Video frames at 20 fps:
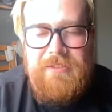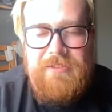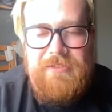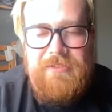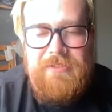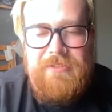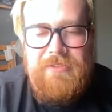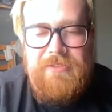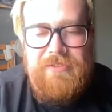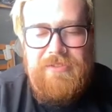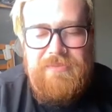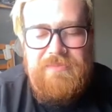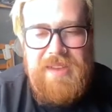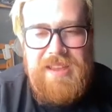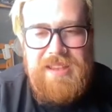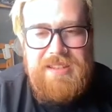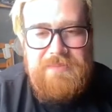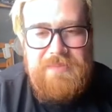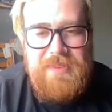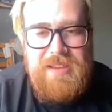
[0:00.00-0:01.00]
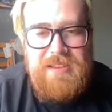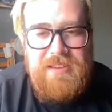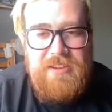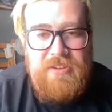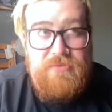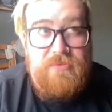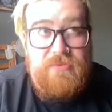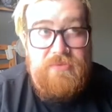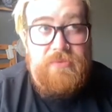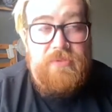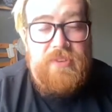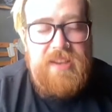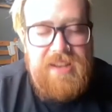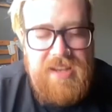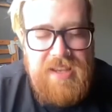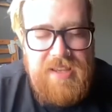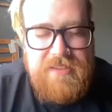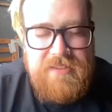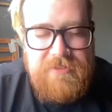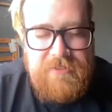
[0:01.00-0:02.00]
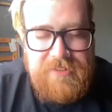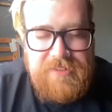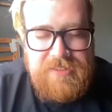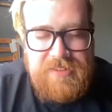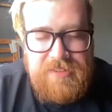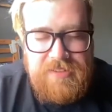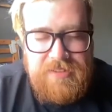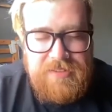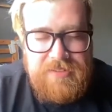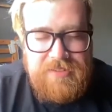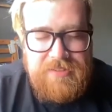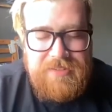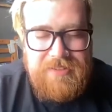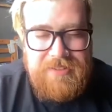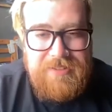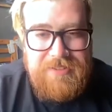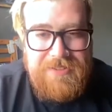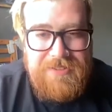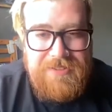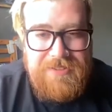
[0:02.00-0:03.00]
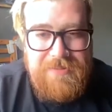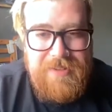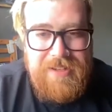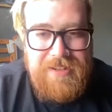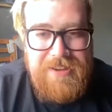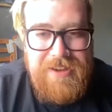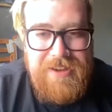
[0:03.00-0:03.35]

Or meant to be really insulting. You know what I mean?